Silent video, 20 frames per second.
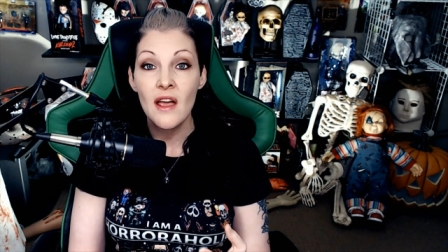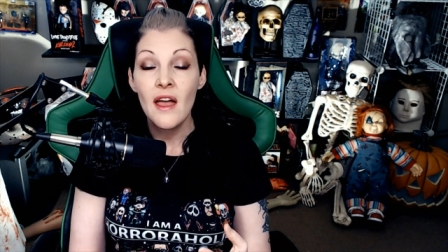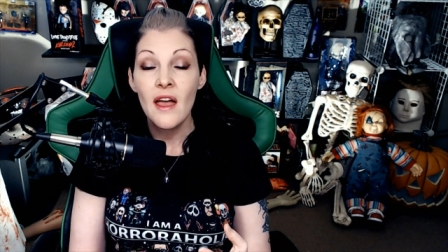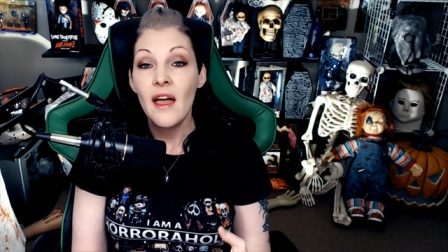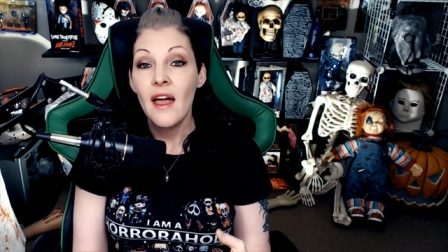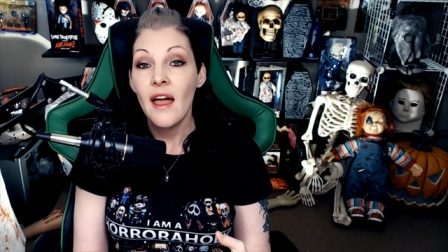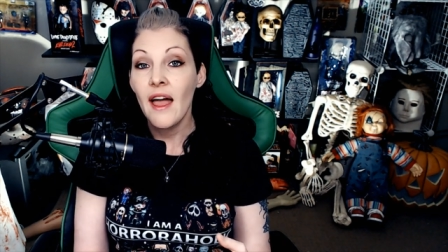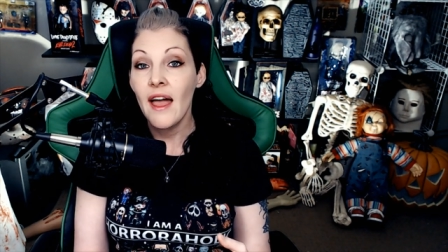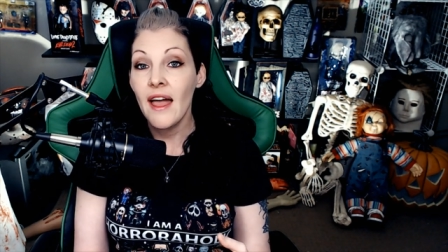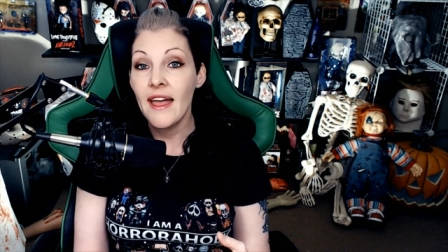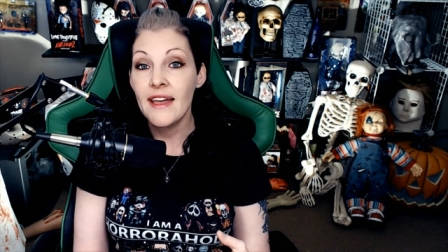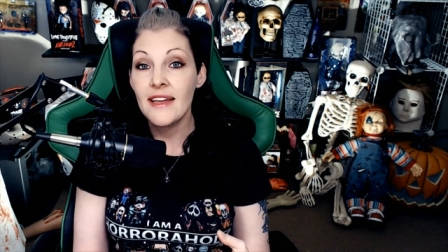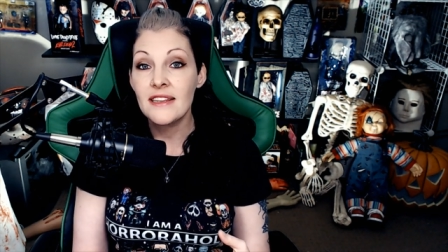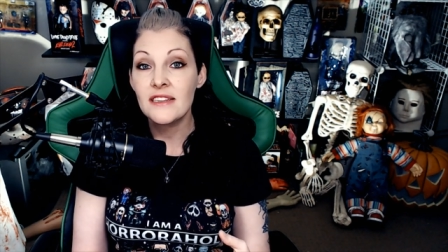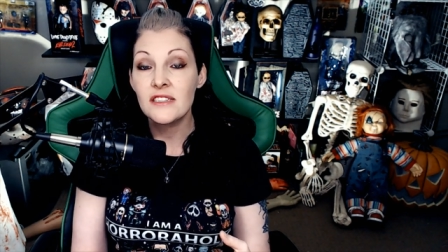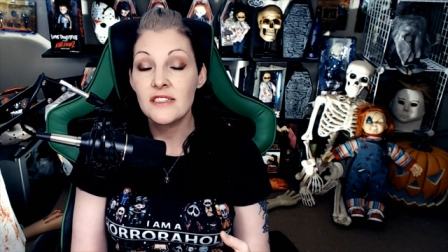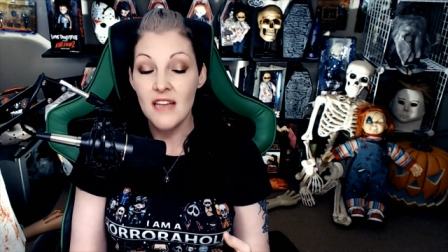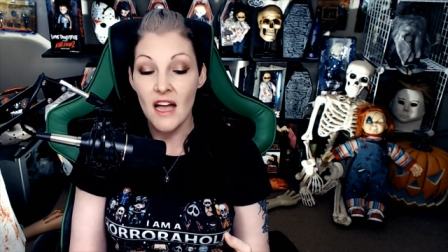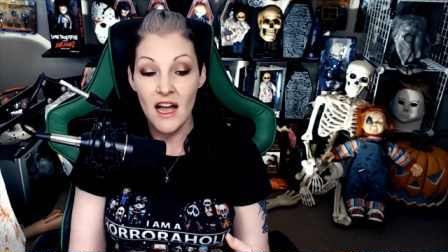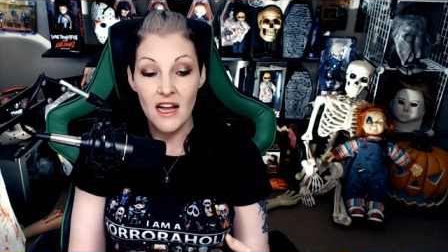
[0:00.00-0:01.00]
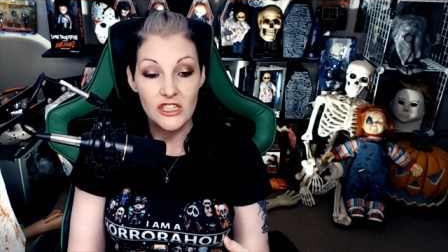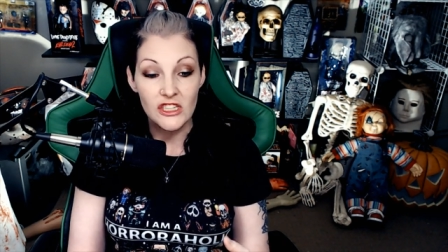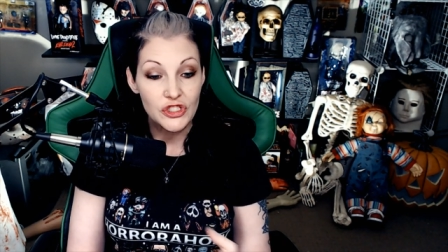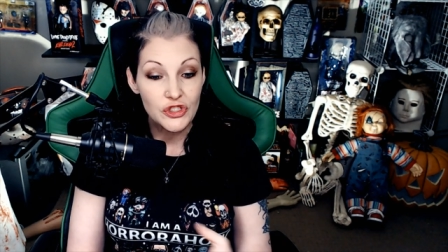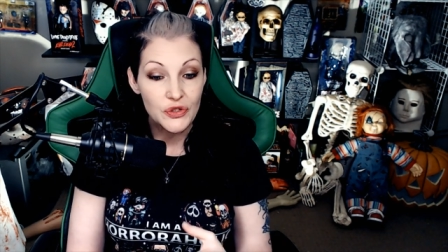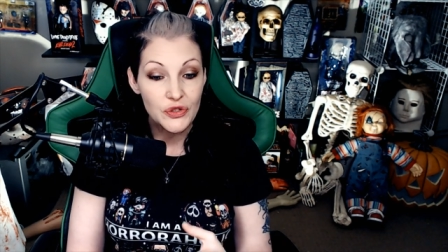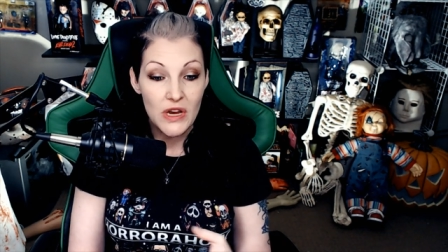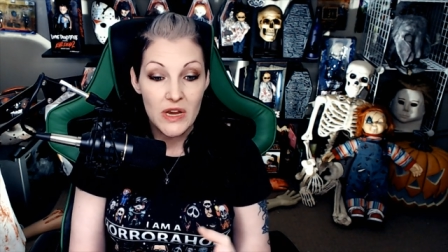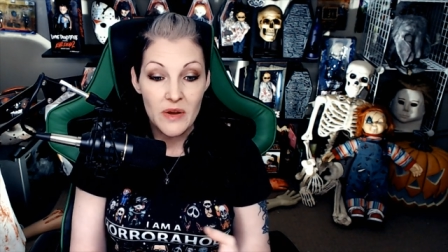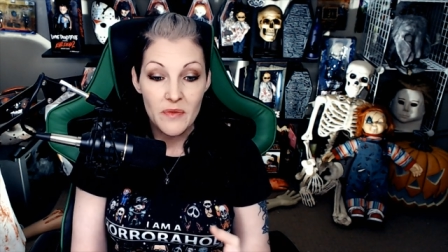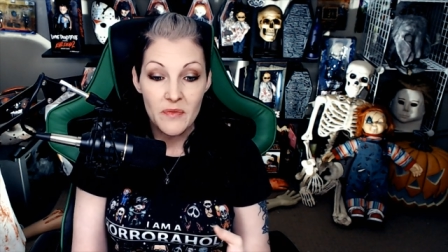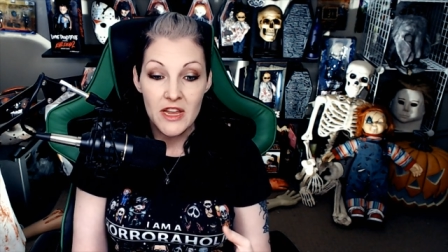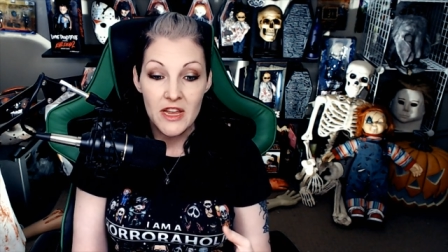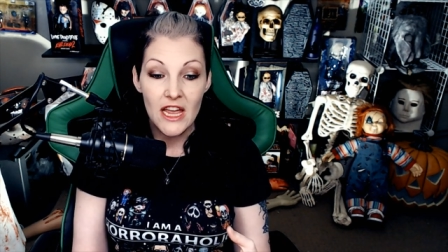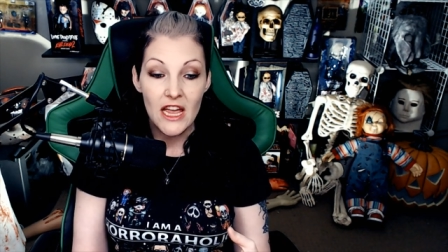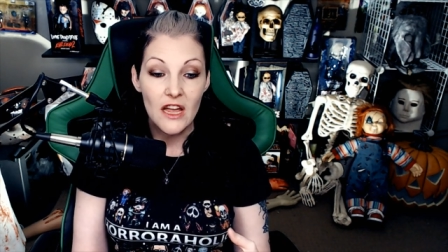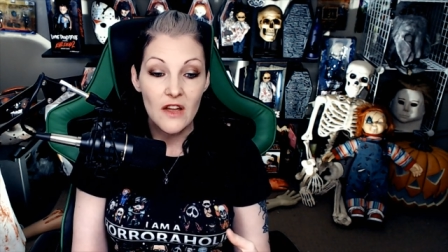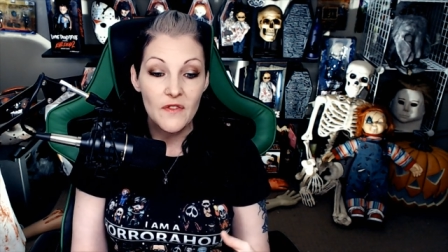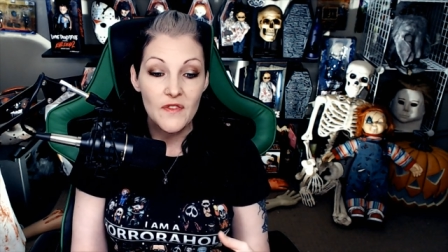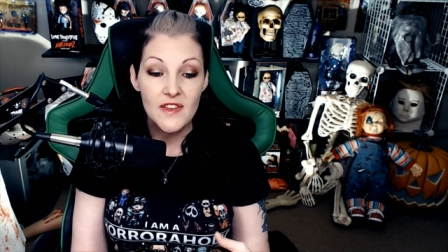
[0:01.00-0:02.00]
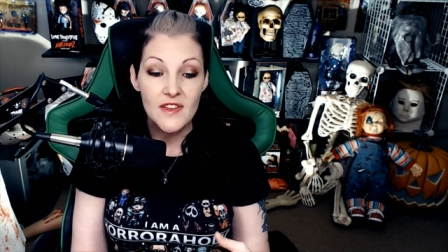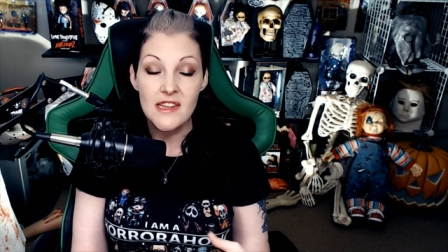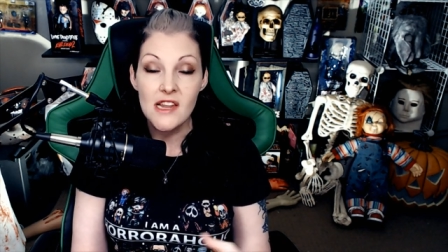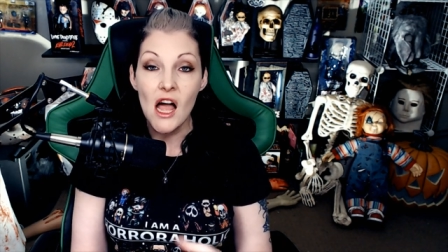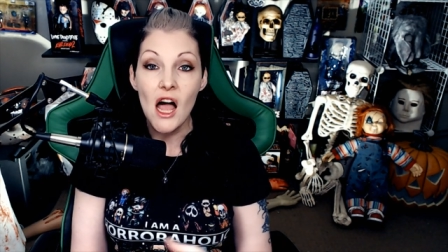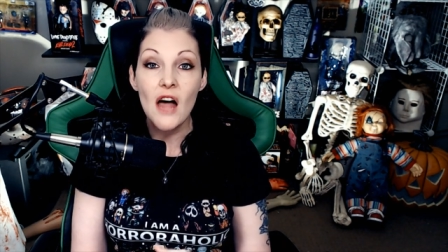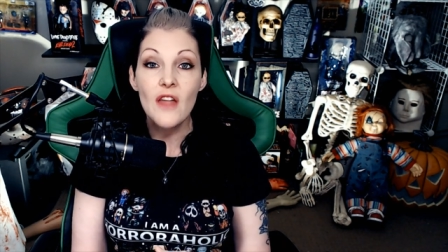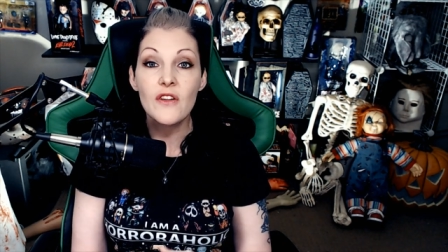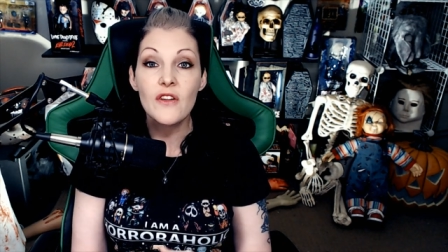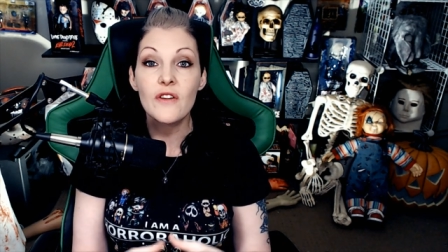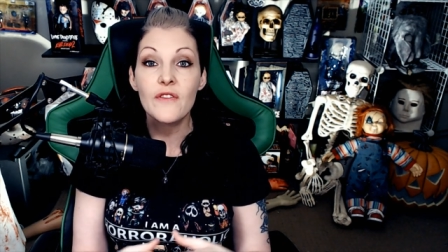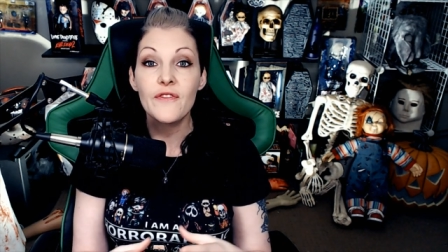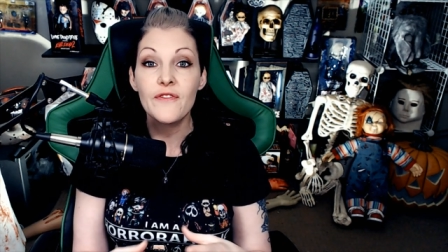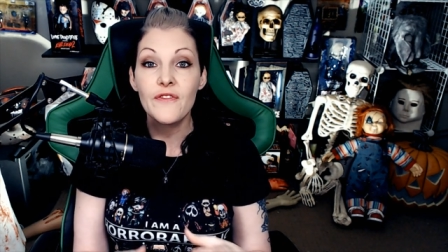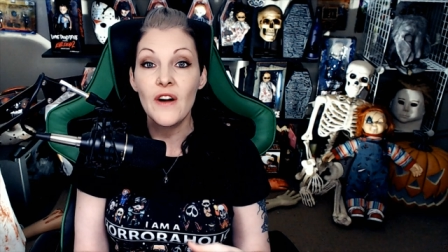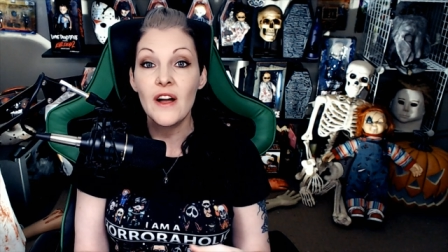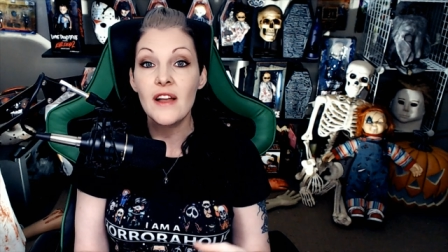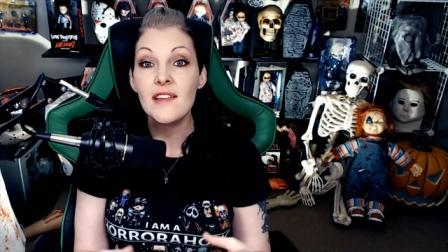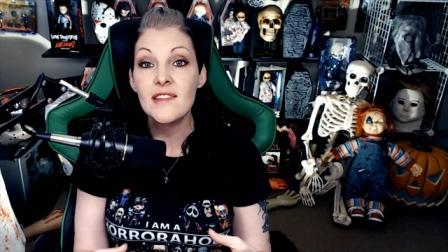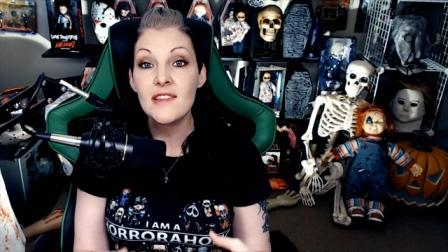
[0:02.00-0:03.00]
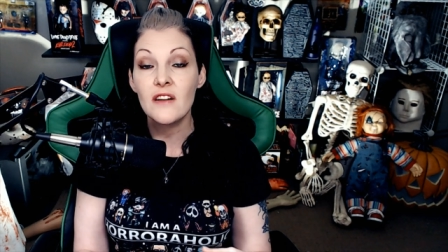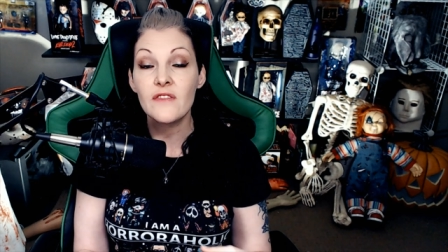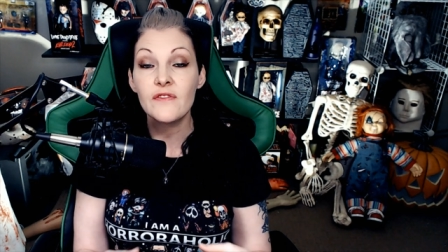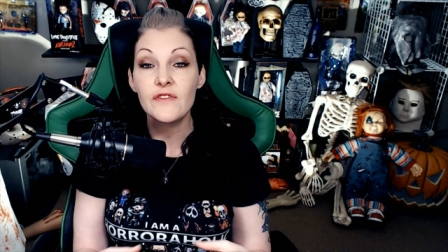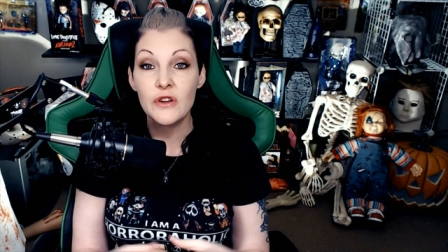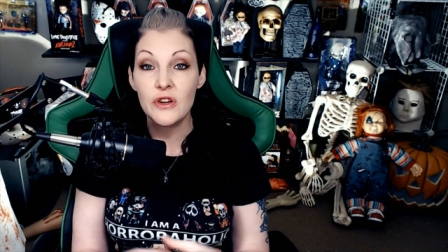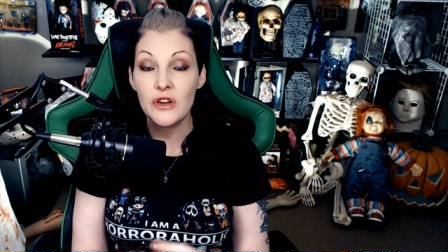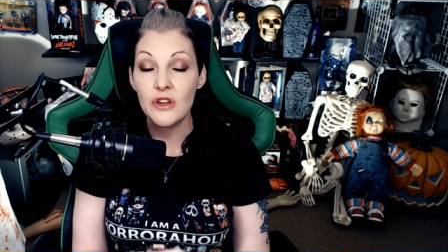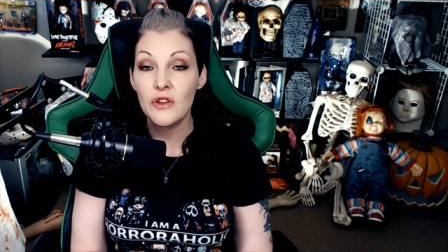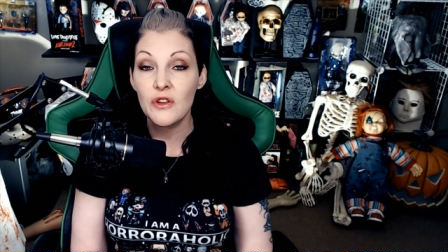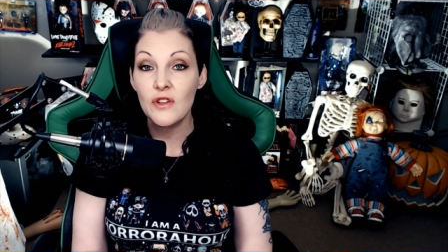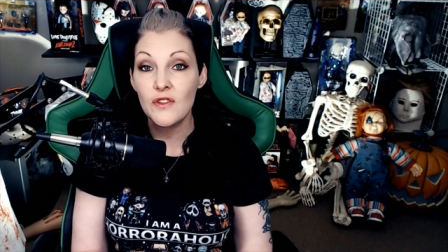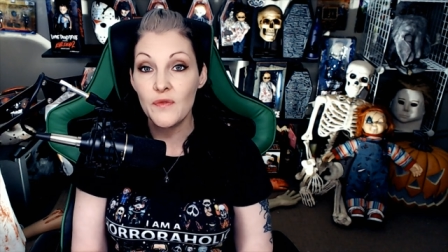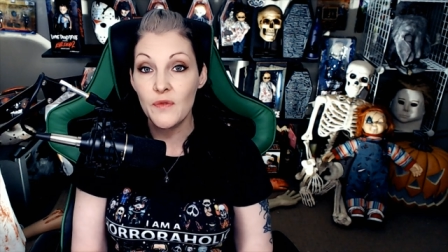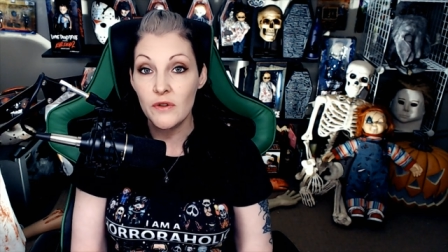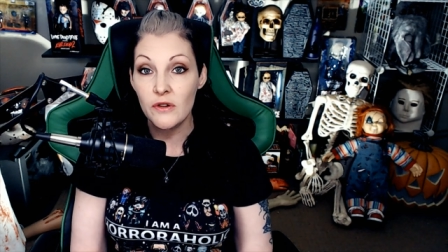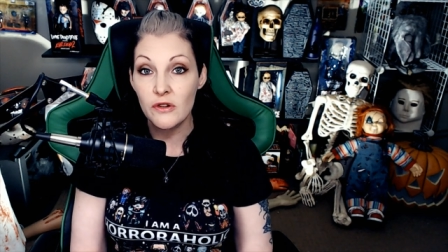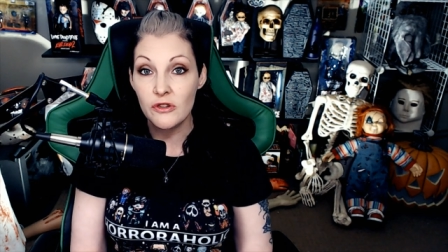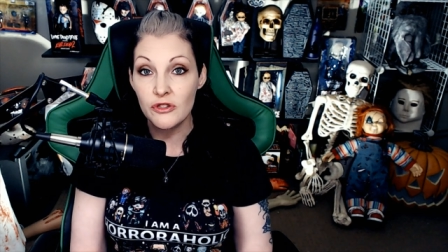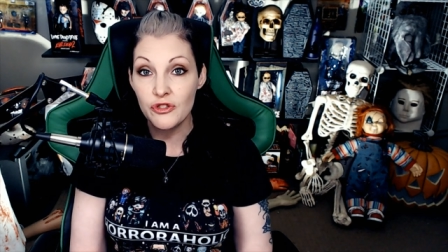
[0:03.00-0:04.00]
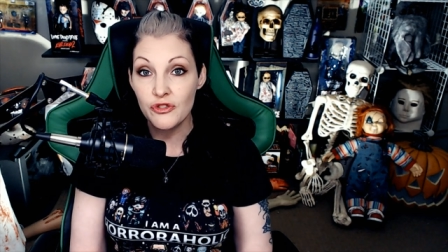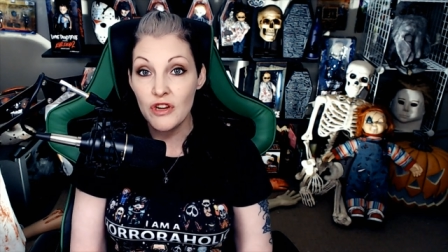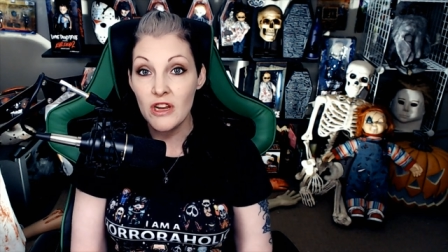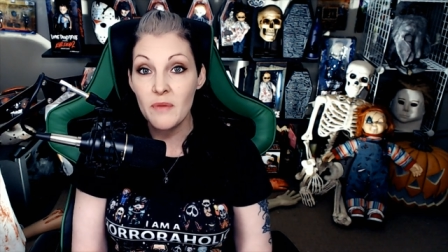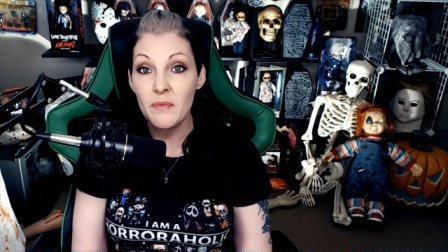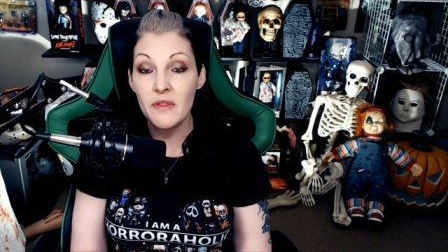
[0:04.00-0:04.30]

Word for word: and uh, stream gifts and other fun stuff you can use for your stream,